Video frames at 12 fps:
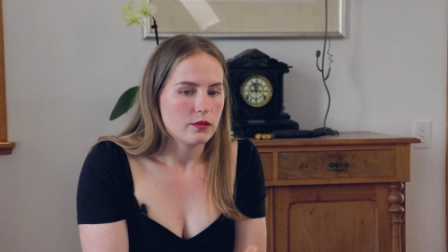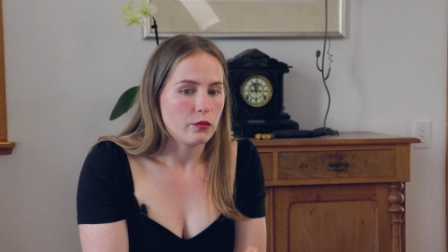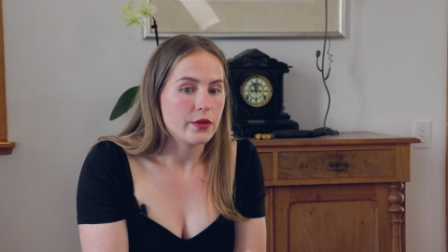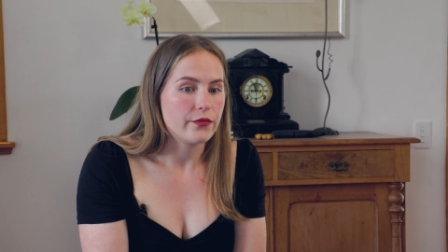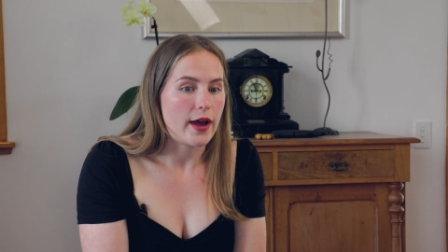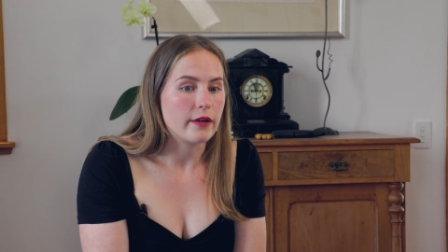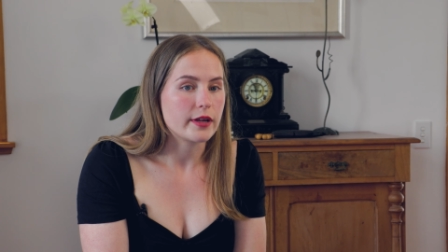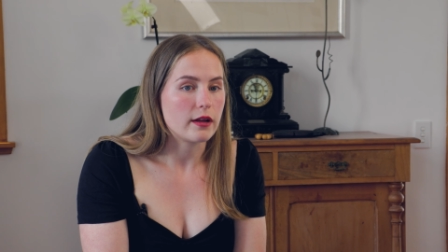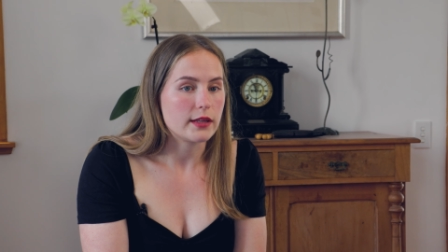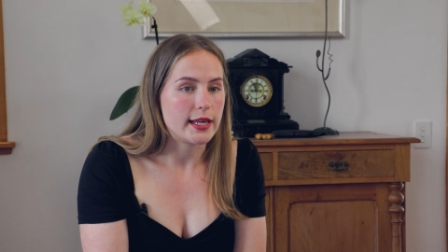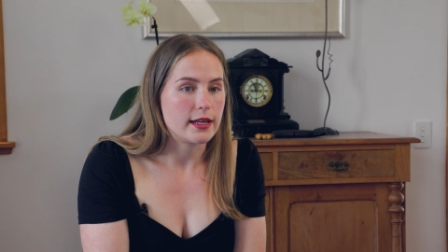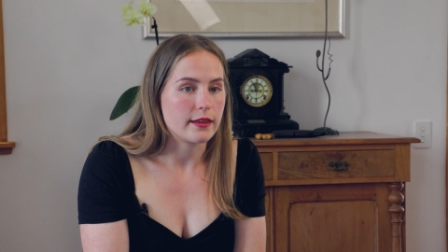we found
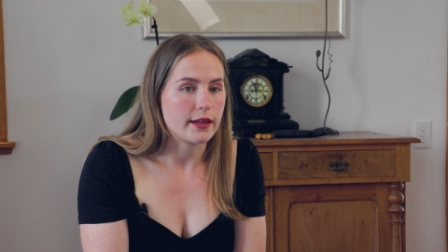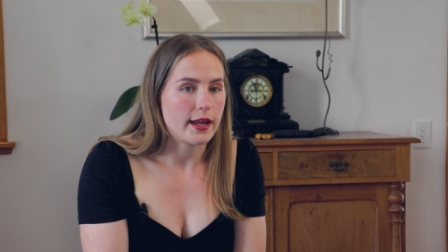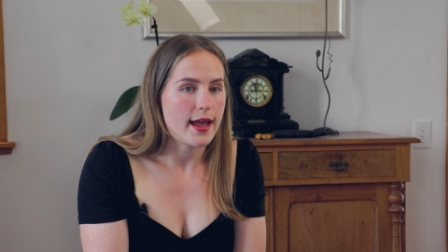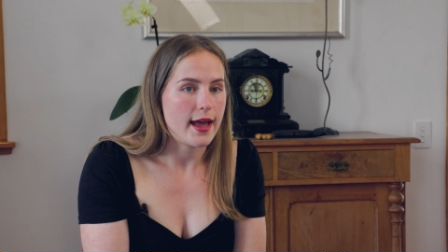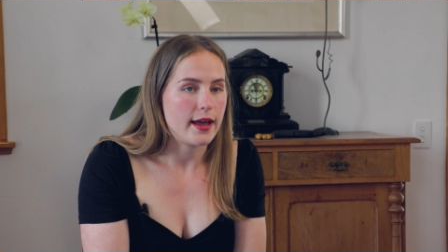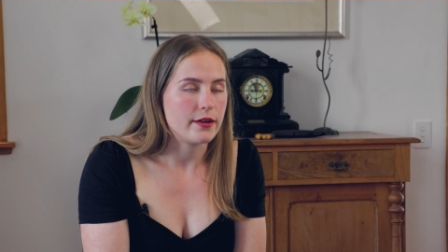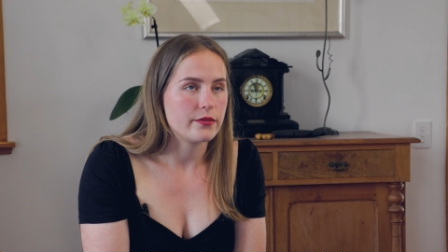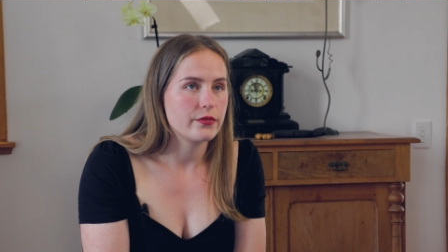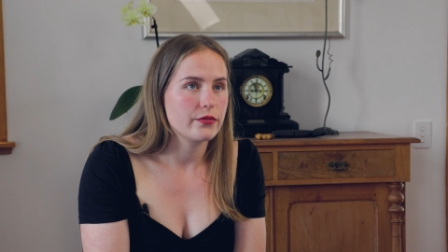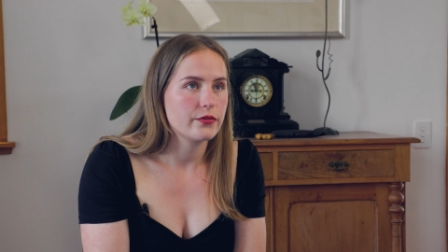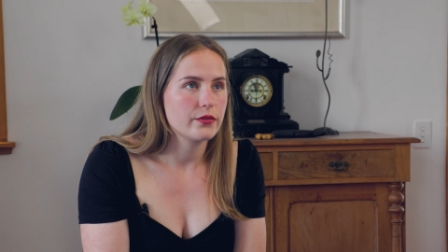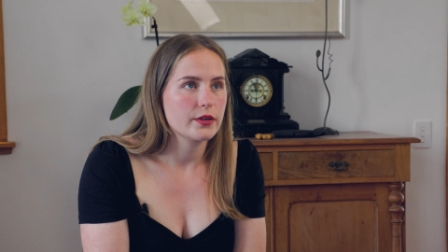out later that I have.
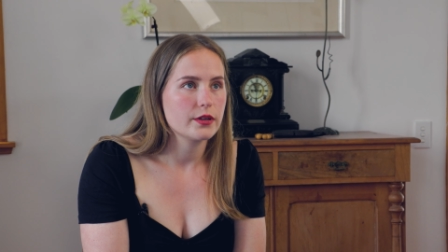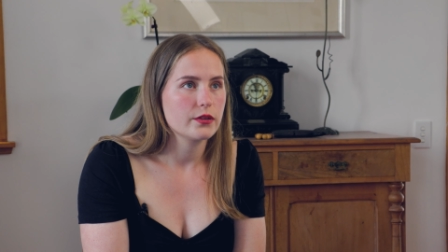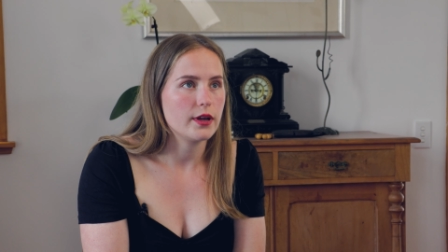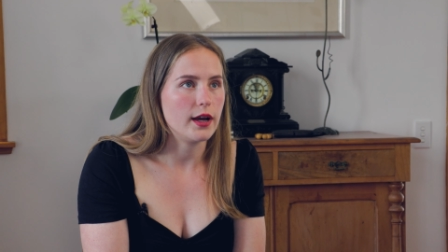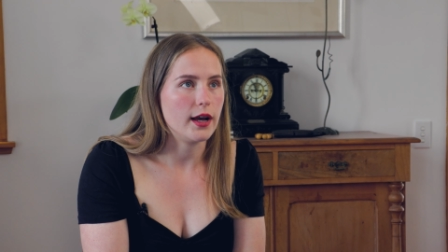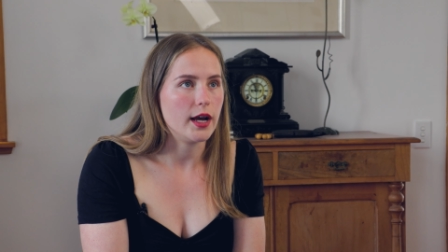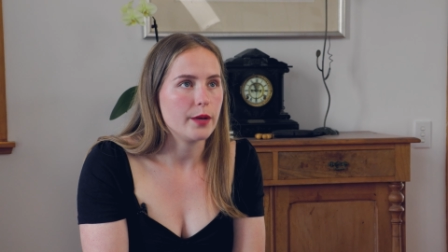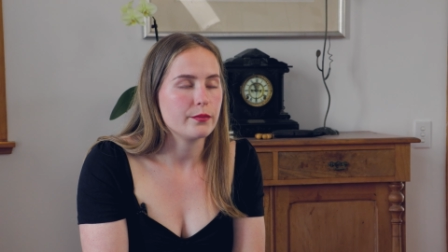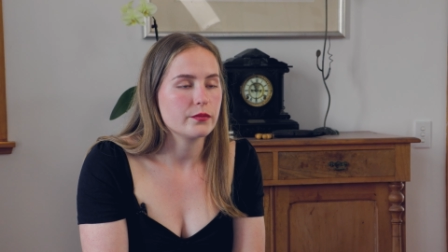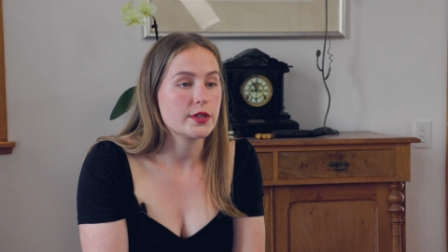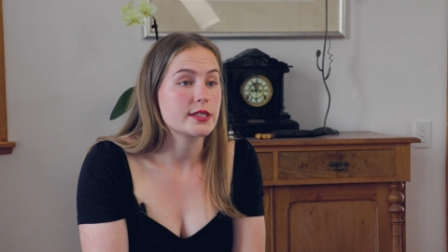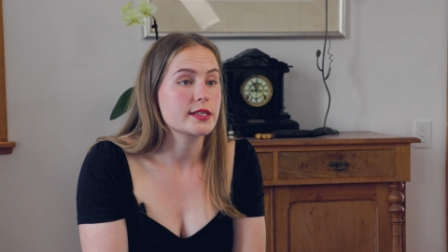
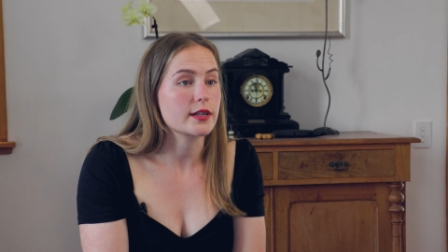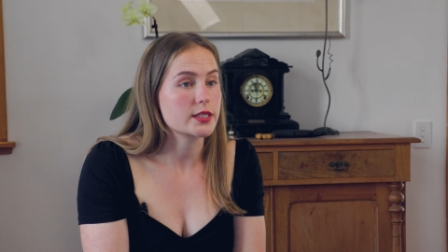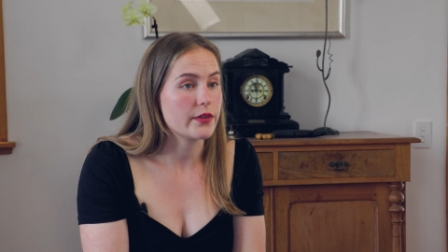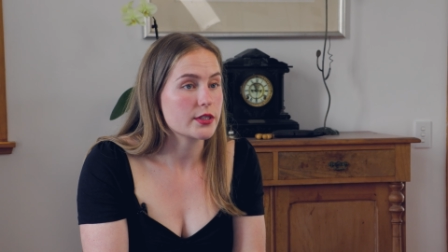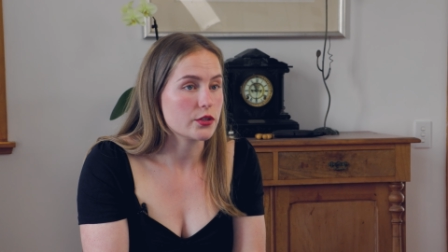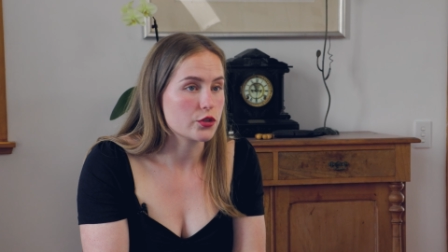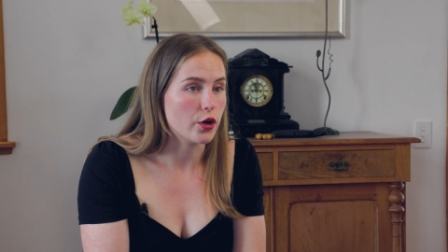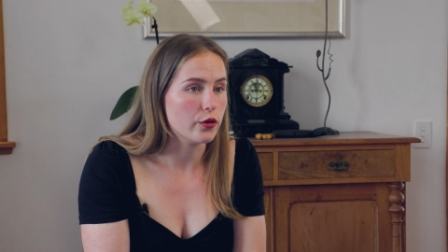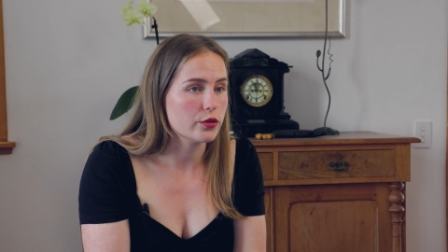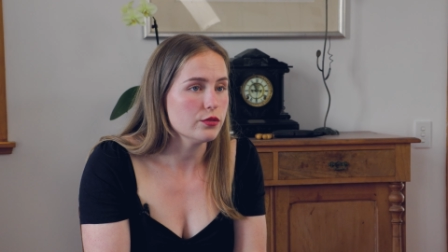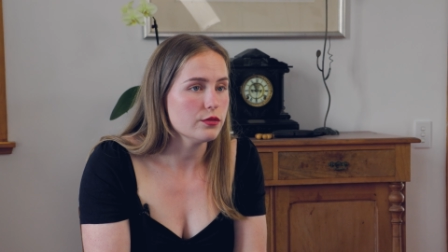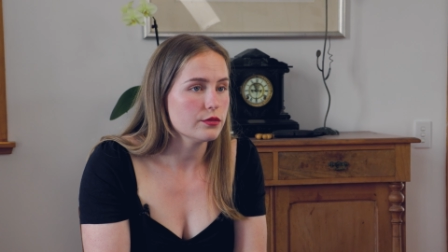Um, there's six of us in
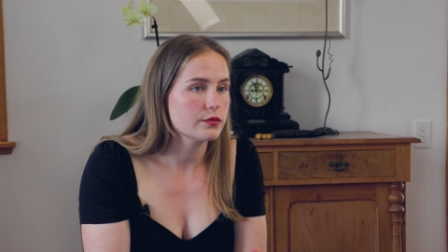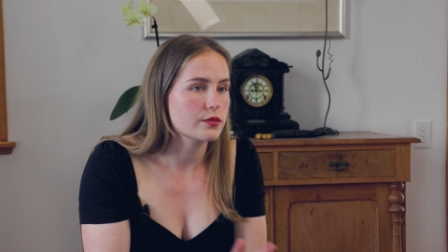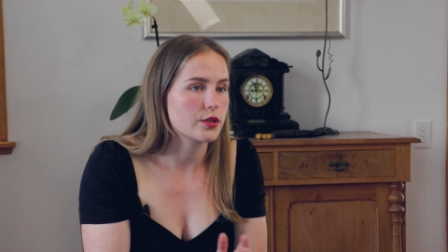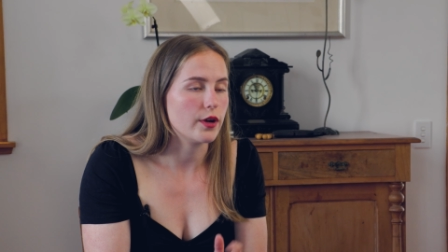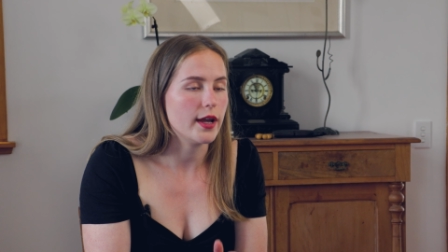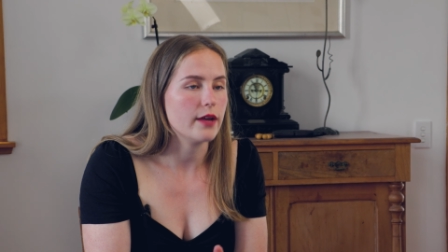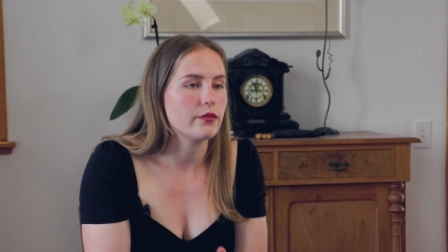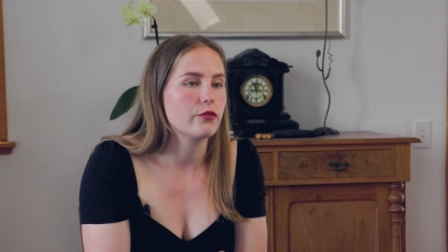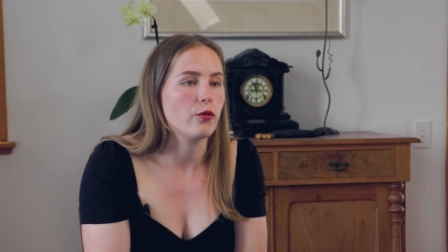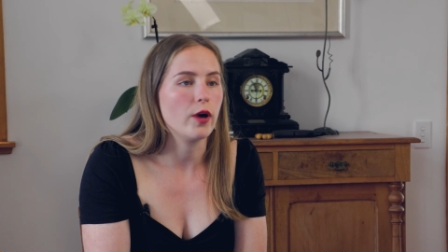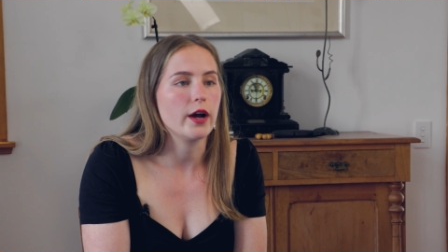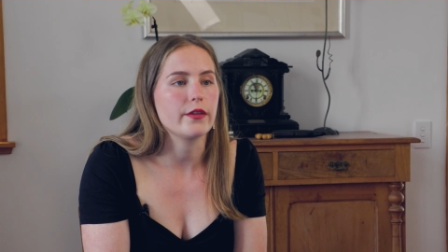total, so I have
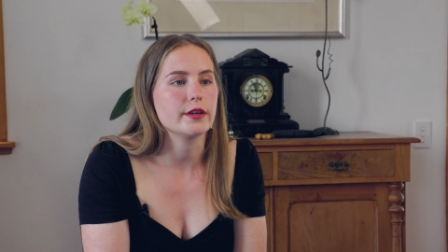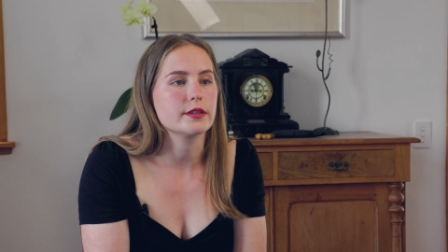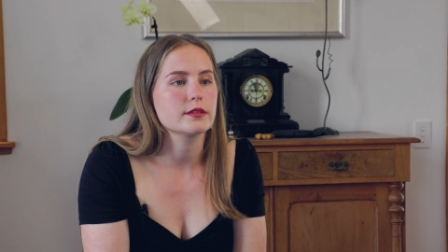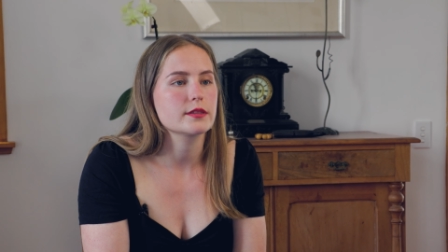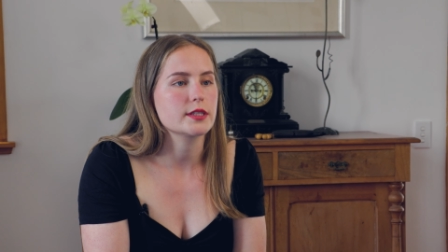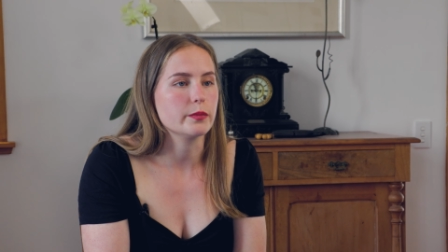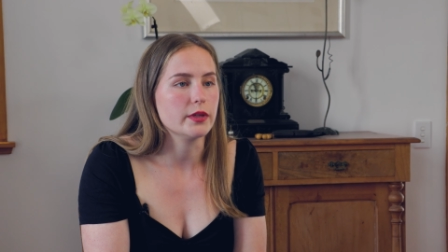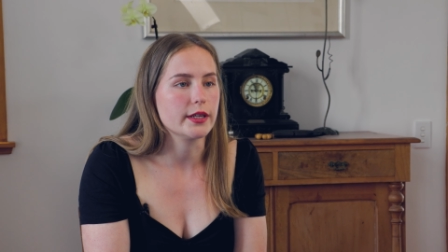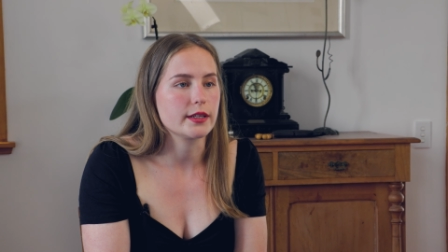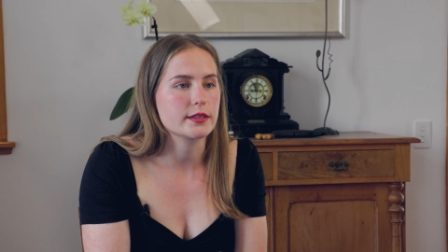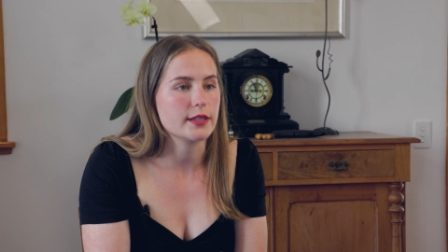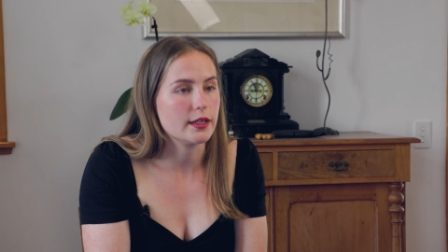four other siblings